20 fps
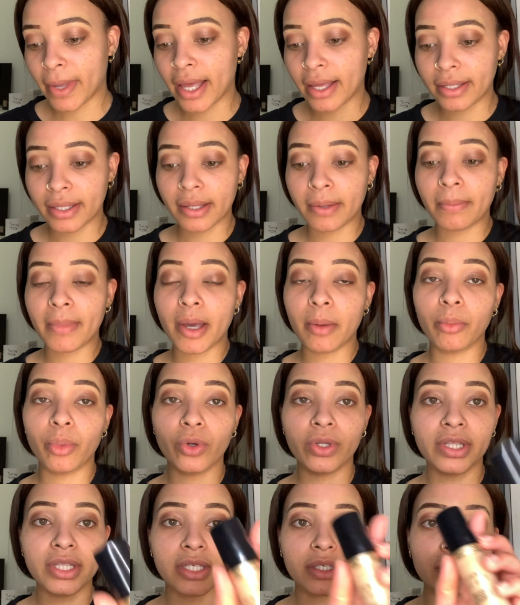and then my
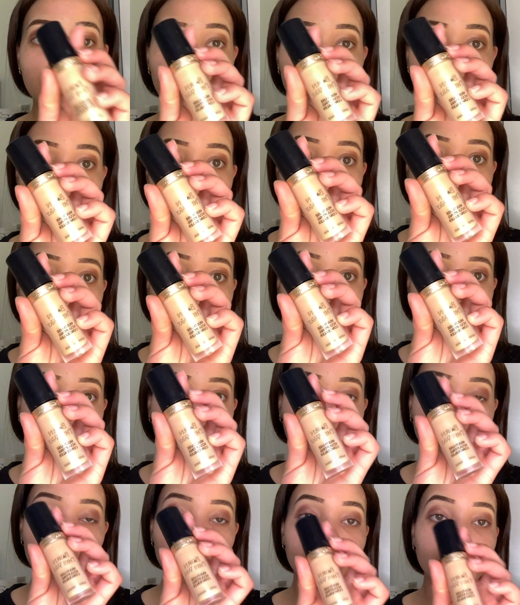Born This Way
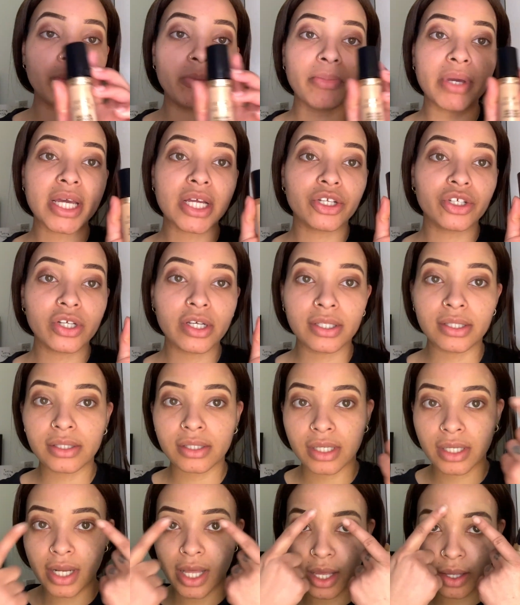golden beige
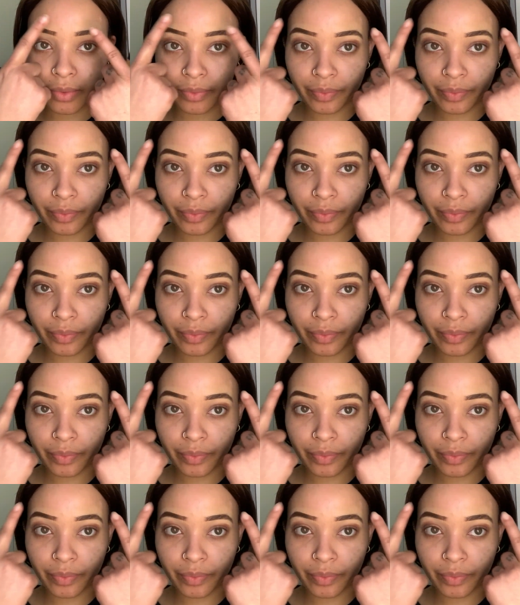concealer.